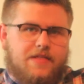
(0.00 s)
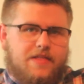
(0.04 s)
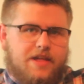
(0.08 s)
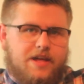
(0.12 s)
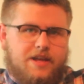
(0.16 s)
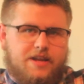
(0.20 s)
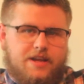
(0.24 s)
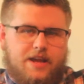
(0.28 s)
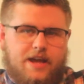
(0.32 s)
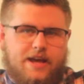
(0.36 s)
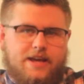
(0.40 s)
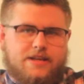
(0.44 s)

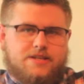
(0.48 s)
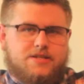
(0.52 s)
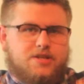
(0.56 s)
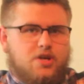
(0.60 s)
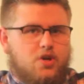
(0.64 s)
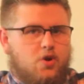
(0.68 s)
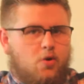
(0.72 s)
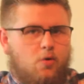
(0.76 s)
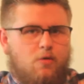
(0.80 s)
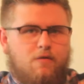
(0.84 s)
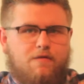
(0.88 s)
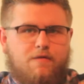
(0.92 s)
then
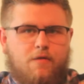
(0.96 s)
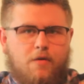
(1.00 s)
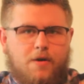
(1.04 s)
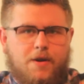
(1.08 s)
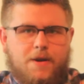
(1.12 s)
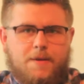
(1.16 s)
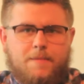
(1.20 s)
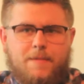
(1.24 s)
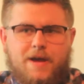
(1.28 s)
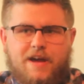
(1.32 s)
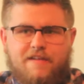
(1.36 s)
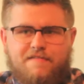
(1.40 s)
yes, go
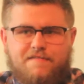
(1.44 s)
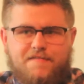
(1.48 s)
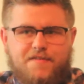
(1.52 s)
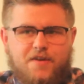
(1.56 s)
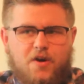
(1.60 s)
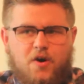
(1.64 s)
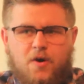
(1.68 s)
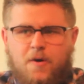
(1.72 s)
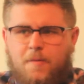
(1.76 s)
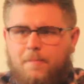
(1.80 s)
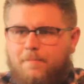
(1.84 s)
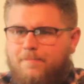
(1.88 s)
for it. If
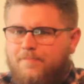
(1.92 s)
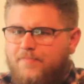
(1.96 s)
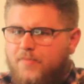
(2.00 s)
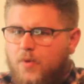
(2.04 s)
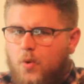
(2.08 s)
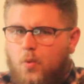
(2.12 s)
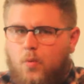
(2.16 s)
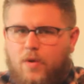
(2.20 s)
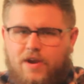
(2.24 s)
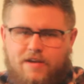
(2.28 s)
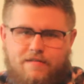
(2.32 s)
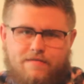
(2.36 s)
not,
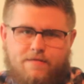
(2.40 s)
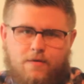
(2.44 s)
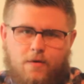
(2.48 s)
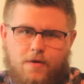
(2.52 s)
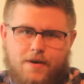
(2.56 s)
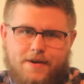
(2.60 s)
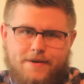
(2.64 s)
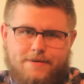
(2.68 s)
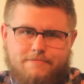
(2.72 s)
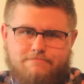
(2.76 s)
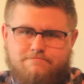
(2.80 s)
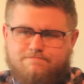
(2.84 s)
wait
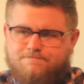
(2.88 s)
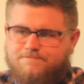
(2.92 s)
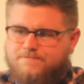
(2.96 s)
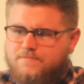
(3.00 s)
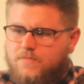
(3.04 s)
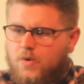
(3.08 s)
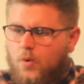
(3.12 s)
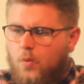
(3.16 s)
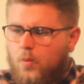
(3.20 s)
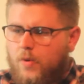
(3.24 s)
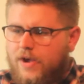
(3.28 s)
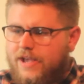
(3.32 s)
for it.
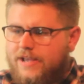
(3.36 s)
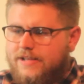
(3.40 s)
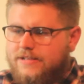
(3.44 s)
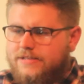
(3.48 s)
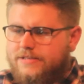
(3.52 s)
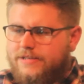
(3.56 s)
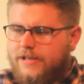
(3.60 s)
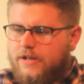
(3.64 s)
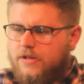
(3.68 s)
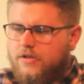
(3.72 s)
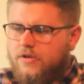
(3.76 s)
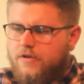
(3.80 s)
Wait
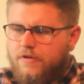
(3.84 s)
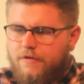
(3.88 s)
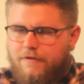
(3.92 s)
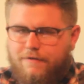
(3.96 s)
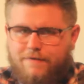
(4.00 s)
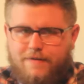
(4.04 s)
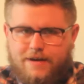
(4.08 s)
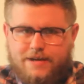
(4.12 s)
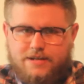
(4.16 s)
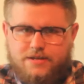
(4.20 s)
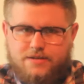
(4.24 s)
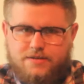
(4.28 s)
until
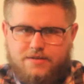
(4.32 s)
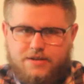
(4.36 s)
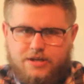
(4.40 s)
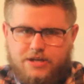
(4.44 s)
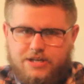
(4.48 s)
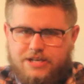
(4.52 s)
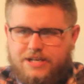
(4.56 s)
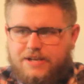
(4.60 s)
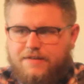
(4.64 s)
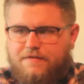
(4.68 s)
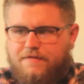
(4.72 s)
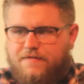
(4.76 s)
you find that
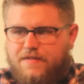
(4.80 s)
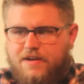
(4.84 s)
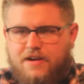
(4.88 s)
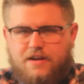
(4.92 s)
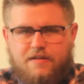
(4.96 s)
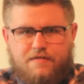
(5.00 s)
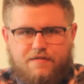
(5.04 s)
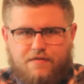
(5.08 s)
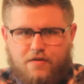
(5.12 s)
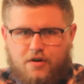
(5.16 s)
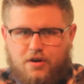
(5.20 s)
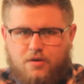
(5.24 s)
you need
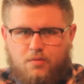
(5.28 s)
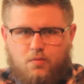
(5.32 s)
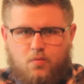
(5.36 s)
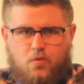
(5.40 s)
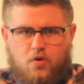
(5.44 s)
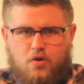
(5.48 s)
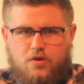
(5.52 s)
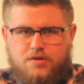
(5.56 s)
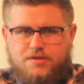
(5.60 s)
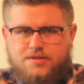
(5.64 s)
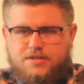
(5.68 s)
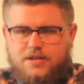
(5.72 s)
30 fucking
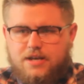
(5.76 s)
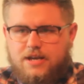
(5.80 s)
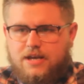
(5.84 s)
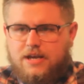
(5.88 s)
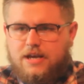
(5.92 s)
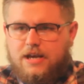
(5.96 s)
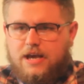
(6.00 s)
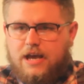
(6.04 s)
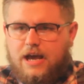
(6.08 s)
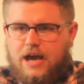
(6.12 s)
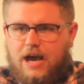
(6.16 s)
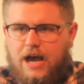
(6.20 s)
watts.
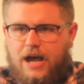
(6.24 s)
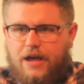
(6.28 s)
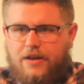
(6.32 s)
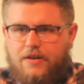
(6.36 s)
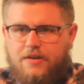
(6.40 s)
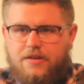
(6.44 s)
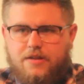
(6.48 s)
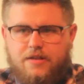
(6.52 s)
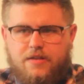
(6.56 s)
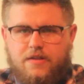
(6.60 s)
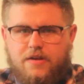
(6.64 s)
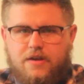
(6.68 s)

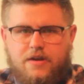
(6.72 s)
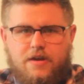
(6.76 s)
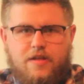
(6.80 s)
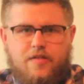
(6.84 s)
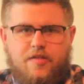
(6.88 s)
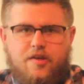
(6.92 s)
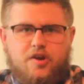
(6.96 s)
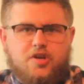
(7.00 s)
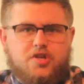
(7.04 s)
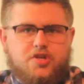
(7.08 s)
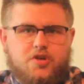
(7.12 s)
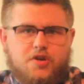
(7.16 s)

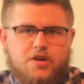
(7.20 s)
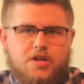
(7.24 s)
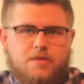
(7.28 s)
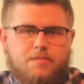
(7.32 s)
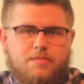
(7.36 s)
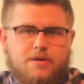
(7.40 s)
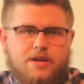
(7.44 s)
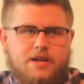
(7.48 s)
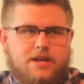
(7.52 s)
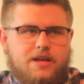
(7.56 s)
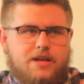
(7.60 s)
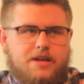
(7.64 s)
There's going
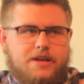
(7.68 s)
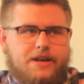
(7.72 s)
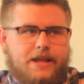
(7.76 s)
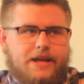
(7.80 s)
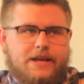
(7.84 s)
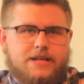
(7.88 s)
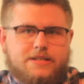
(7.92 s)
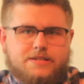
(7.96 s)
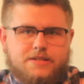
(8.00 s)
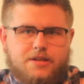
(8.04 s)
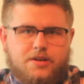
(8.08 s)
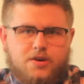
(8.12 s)
to be
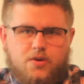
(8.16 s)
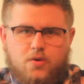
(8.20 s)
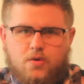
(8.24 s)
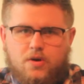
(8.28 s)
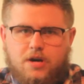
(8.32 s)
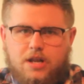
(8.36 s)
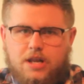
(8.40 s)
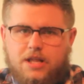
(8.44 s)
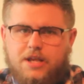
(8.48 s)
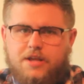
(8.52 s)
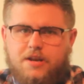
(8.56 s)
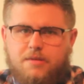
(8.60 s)
next to
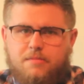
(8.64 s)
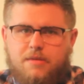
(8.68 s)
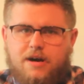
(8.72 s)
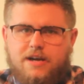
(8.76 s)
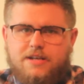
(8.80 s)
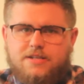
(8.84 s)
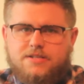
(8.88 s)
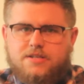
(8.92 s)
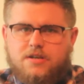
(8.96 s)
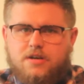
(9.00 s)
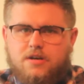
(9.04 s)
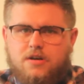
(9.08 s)
no
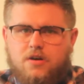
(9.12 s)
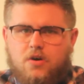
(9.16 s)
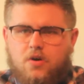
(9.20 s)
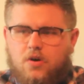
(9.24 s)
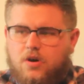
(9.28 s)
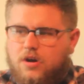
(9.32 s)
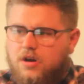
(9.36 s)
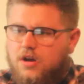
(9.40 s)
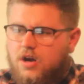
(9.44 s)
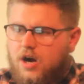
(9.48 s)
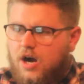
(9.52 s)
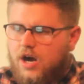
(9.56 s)
clearomizer
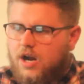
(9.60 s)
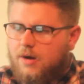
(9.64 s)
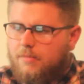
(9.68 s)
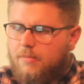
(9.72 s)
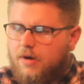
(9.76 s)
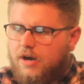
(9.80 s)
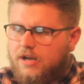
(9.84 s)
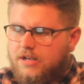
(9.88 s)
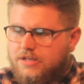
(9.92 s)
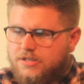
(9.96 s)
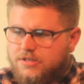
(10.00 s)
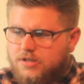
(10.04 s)
or
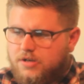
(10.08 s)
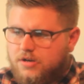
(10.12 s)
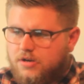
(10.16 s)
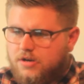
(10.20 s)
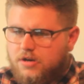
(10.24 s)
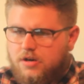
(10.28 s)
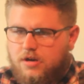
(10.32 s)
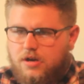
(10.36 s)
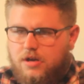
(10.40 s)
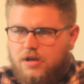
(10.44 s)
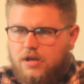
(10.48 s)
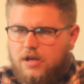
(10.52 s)

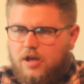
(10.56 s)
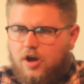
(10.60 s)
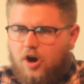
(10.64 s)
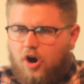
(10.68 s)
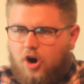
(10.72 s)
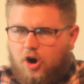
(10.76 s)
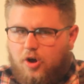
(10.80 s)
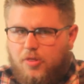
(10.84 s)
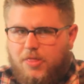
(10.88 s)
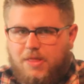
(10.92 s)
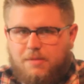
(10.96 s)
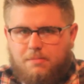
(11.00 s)
cartomizer
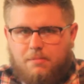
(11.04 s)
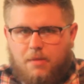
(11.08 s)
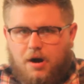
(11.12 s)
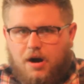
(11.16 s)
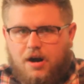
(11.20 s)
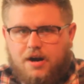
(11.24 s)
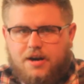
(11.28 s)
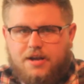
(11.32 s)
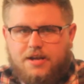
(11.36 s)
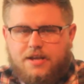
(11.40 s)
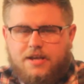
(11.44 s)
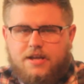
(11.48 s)
on the
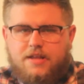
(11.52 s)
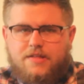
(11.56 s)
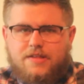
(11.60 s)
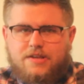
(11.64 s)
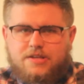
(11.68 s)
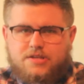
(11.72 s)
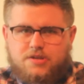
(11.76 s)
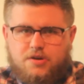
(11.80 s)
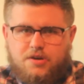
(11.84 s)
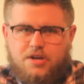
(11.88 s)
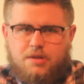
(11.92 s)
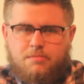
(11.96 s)
market
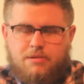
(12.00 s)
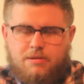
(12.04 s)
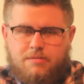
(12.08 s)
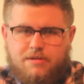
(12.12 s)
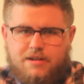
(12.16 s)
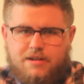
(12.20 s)
that's going to be